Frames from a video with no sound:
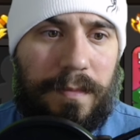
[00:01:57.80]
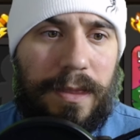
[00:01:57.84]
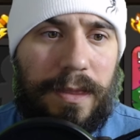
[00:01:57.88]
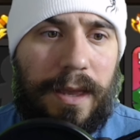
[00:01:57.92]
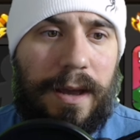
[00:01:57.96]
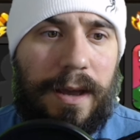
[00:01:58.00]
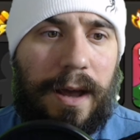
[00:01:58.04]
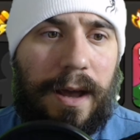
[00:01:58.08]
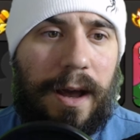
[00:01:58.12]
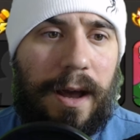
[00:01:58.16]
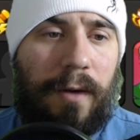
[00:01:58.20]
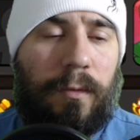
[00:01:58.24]

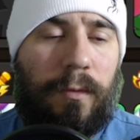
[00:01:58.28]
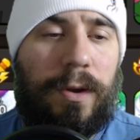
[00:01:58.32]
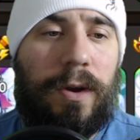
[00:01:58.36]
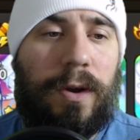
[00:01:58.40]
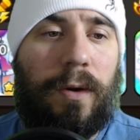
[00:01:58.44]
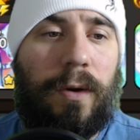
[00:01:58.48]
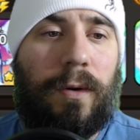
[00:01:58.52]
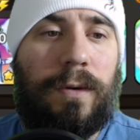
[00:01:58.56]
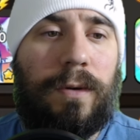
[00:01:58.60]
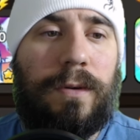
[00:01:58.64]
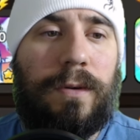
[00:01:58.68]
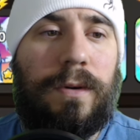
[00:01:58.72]
Uh, we
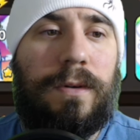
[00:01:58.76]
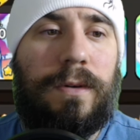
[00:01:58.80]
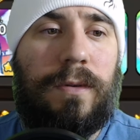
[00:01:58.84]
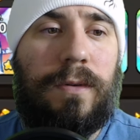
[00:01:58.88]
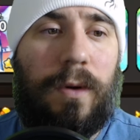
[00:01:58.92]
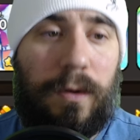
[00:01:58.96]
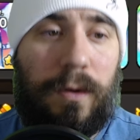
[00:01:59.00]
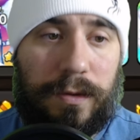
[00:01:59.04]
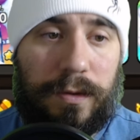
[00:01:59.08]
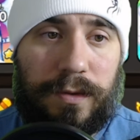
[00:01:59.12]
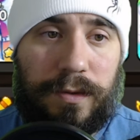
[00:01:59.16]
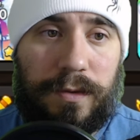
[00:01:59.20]
are
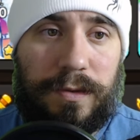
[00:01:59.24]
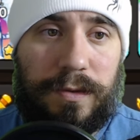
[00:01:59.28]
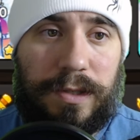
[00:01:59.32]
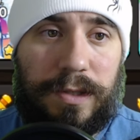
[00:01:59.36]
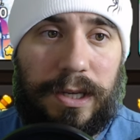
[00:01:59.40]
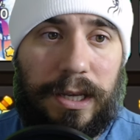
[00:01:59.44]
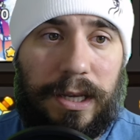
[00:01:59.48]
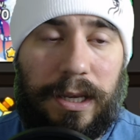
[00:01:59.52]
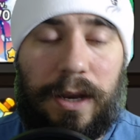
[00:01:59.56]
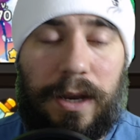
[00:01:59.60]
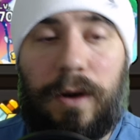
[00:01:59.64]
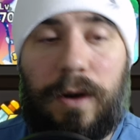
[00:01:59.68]
also
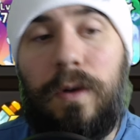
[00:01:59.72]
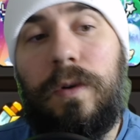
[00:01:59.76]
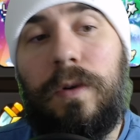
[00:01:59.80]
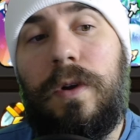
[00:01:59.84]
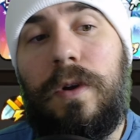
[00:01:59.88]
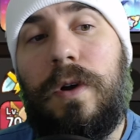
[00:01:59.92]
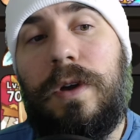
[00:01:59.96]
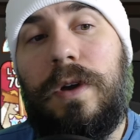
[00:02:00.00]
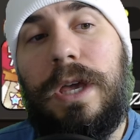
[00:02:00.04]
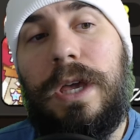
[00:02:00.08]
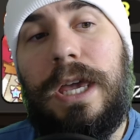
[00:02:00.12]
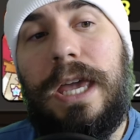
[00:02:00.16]
seeing Carol
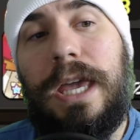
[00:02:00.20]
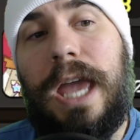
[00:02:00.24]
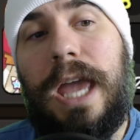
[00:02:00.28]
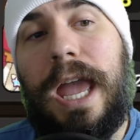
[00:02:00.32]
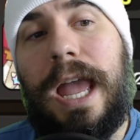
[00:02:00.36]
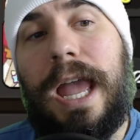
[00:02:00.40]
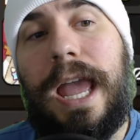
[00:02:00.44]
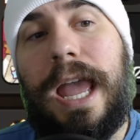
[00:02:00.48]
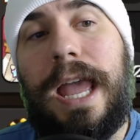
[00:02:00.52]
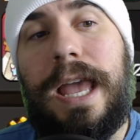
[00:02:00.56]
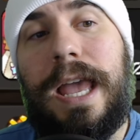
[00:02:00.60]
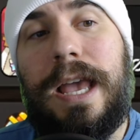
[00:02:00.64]
cookie
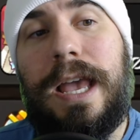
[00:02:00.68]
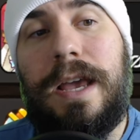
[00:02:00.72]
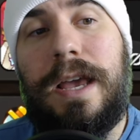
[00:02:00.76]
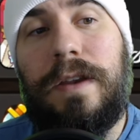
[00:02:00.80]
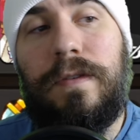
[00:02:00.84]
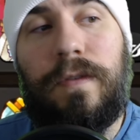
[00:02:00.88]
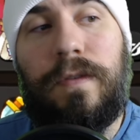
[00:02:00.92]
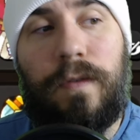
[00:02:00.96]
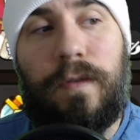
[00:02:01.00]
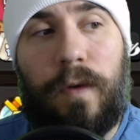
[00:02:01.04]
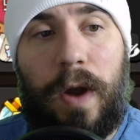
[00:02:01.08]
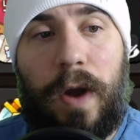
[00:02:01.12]

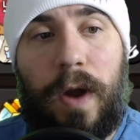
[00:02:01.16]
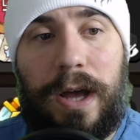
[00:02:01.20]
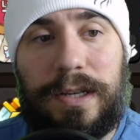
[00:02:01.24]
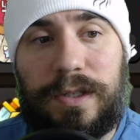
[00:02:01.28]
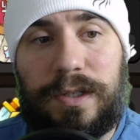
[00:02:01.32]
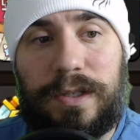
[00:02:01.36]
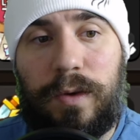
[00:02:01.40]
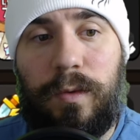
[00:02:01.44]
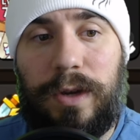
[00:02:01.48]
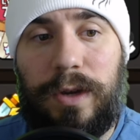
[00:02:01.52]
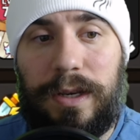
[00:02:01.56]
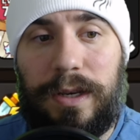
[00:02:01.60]
and
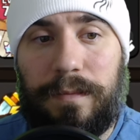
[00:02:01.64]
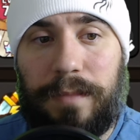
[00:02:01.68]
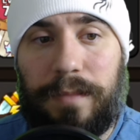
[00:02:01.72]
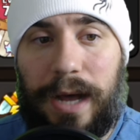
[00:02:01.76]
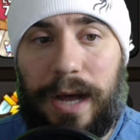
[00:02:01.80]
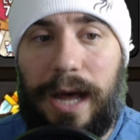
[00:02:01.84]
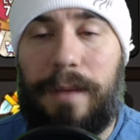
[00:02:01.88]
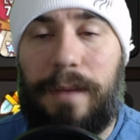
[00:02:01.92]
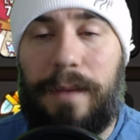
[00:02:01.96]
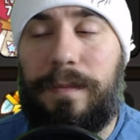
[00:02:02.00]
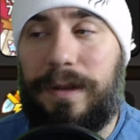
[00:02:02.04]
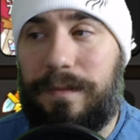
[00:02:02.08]
Frost Queen
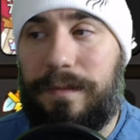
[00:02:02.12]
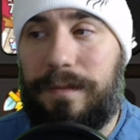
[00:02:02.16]
popping